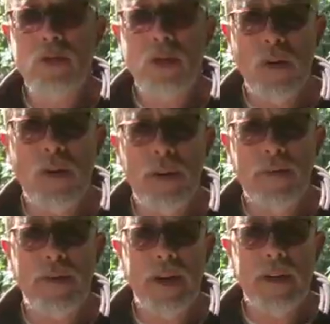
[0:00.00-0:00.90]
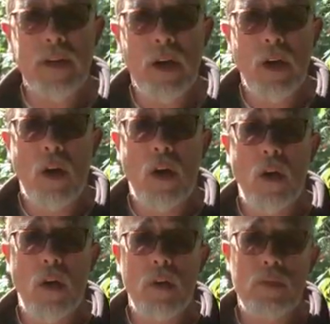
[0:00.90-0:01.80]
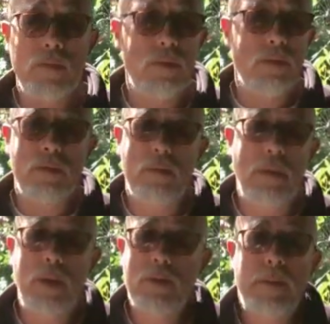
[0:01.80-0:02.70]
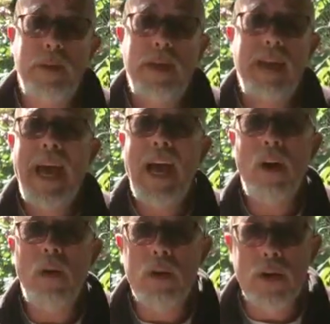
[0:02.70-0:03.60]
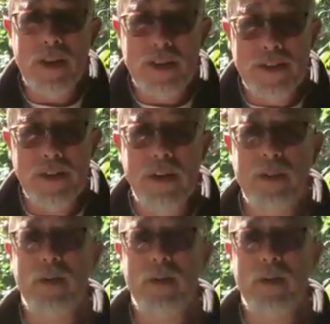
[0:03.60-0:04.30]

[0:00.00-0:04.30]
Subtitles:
knock-on effect on ultimately how you're going to design your